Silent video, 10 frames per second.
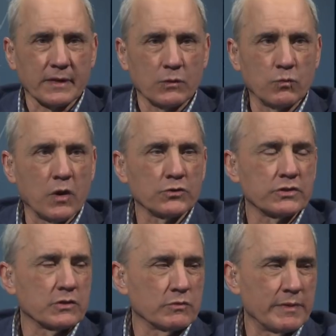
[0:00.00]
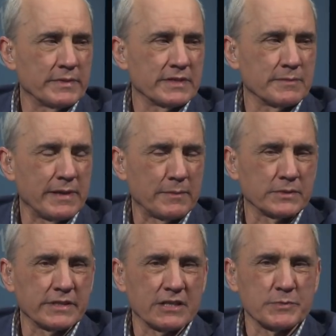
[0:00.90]
Woe to the women, the Bible
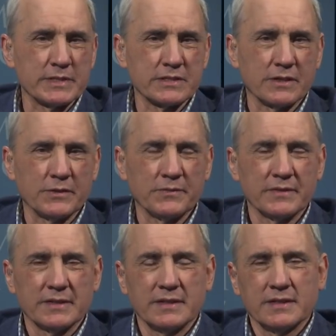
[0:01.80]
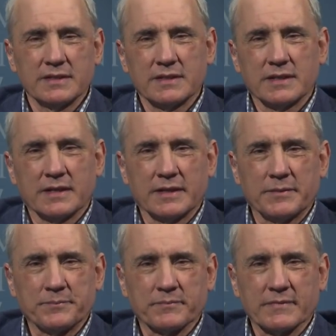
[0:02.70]
tells me so.
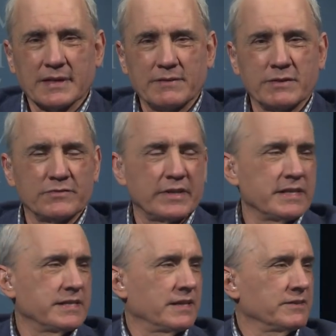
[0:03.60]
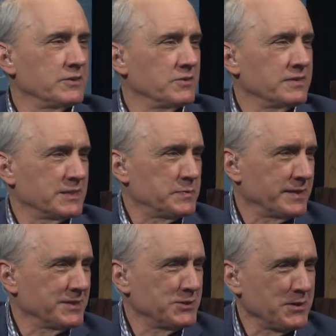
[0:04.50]
I feel funny telling you this
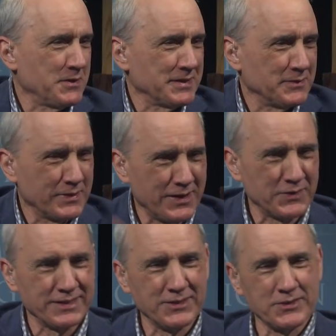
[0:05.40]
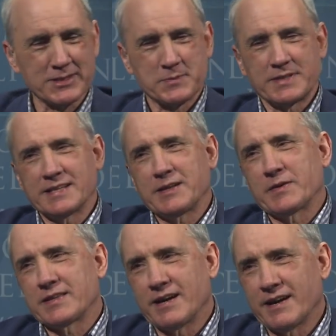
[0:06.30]
because you already, we already know this, but anyway, the